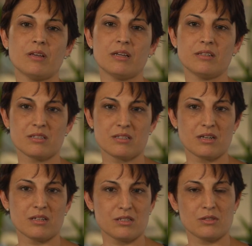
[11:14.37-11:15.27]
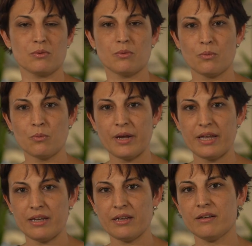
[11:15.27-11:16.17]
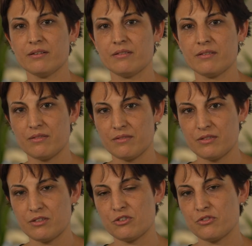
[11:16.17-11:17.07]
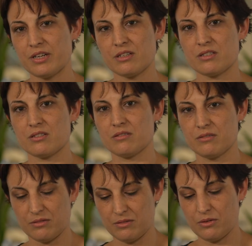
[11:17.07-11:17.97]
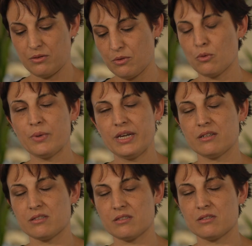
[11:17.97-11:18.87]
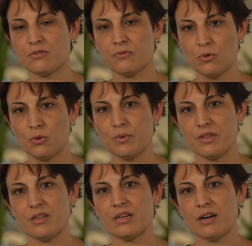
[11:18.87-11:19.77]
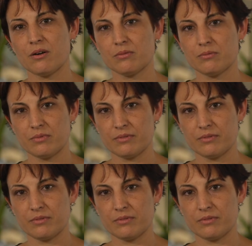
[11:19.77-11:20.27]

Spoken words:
and discuss where the strengths or weaknesses fall within our